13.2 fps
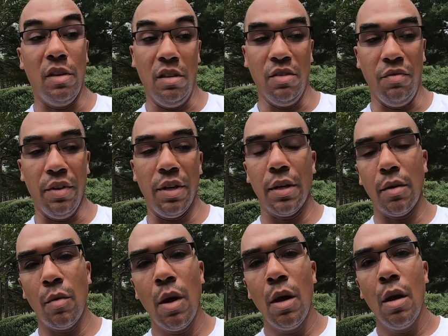in this
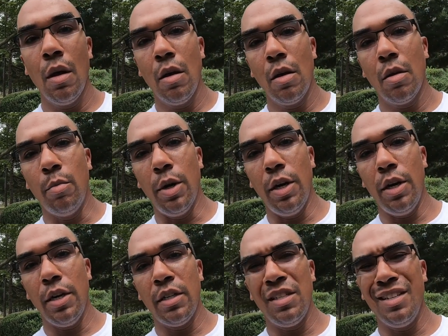video.
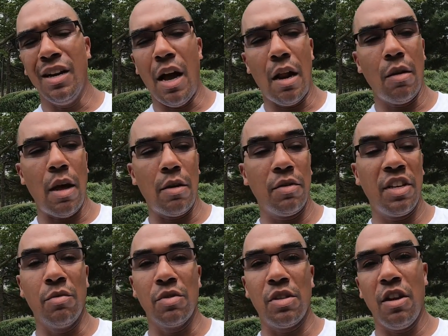But you know, I don't I don't
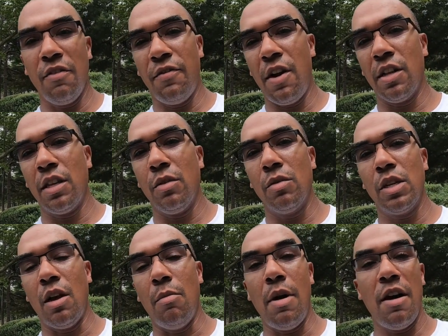think it was their fault. I think it was
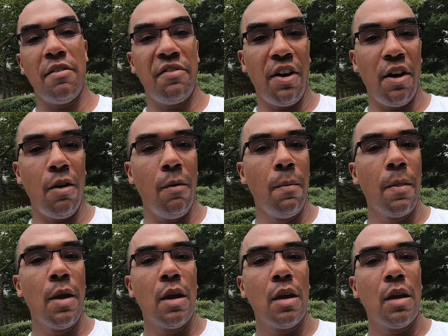all my fault.
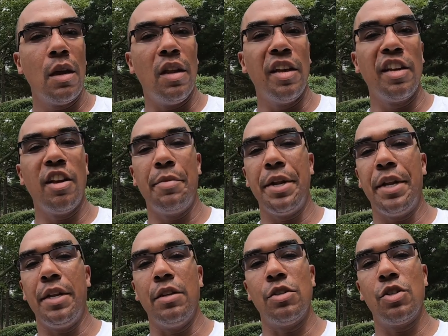It didn't come with
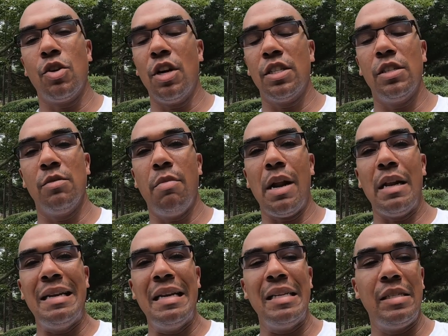any instructions, but
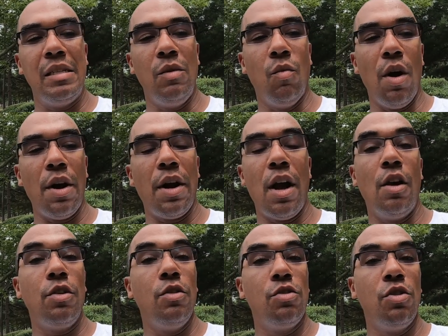I did see one guy
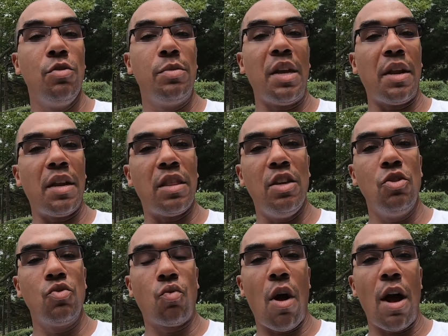on YouTube say that
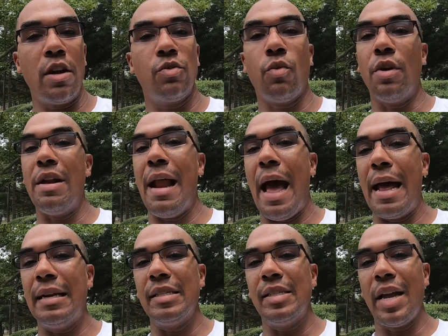these rods were
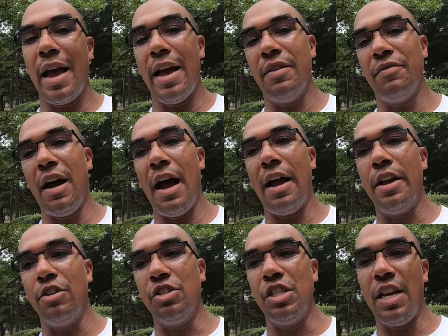not designed for high
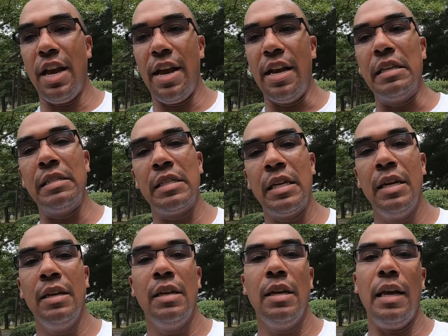energy cast.
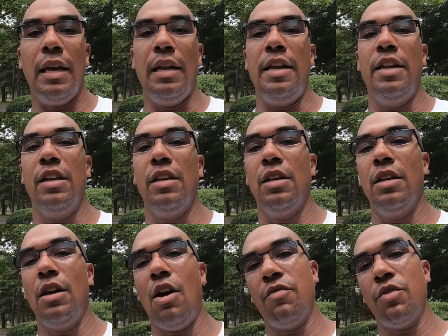And I hit
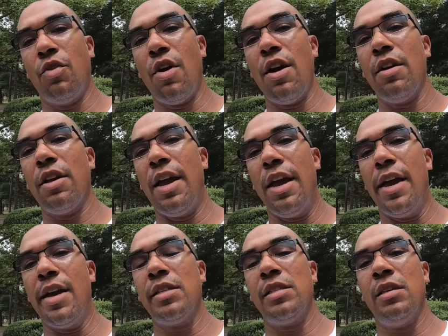a off the ground
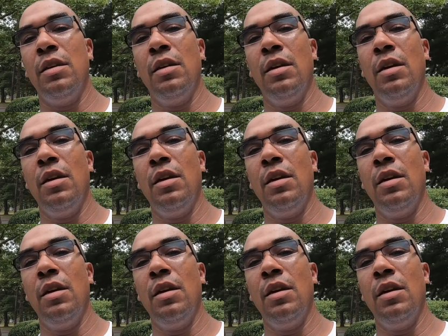cast.